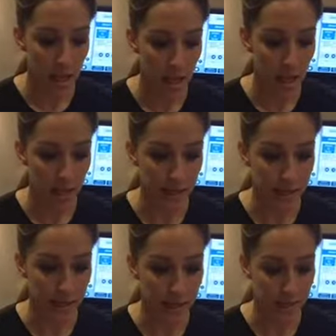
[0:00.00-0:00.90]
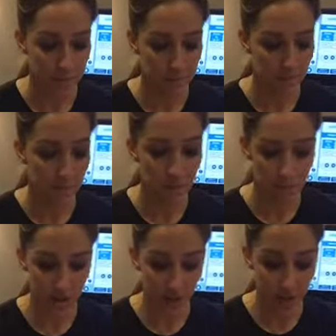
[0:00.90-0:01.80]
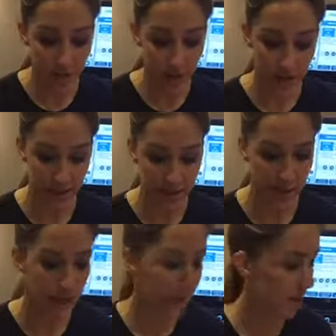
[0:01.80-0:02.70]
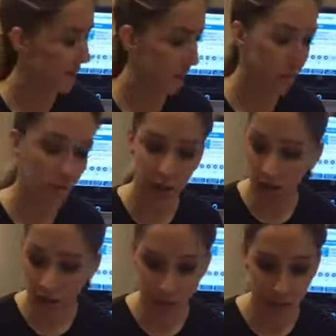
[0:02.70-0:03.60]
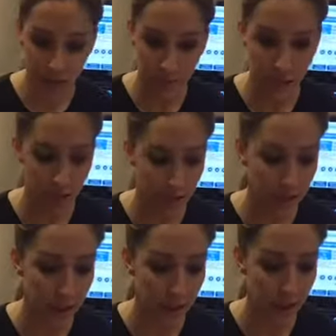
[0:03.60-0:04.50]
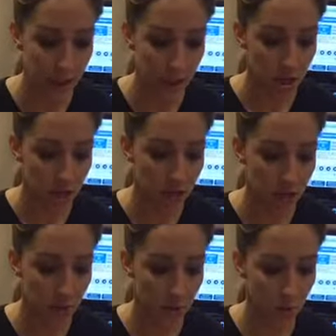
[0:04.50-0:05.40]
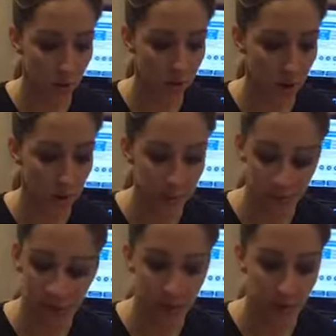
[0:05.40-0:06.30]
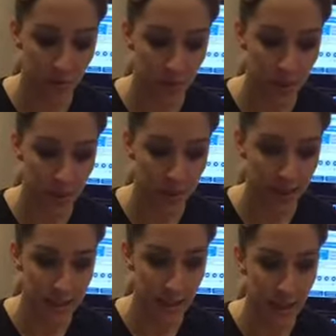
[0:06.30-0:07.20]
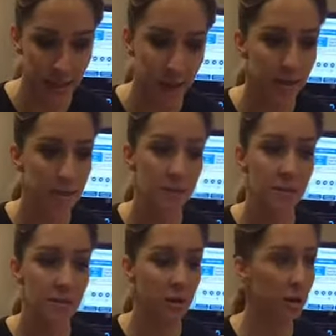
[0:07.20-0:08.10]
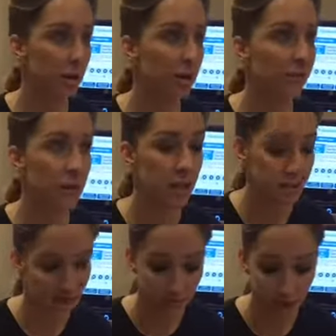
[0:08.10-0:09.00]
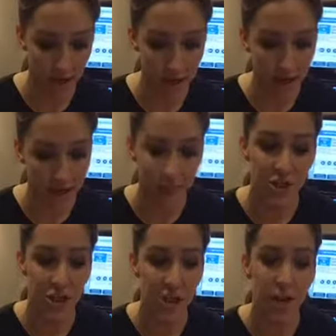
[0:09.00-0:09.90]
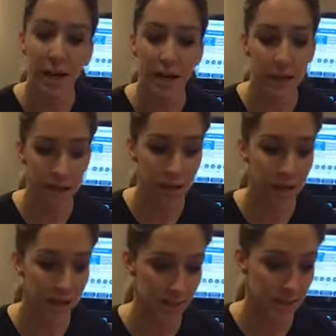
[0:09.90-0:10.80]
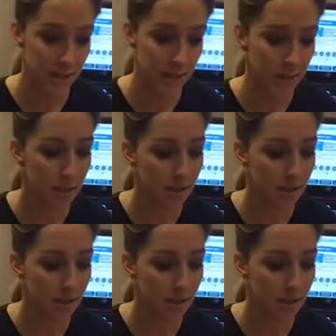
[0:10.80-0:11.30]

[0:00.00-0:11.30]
And this red LED light, same thing. You could come in and do 30 minutes under the red LED light. It's fantastic for anti-aging and healing the skin.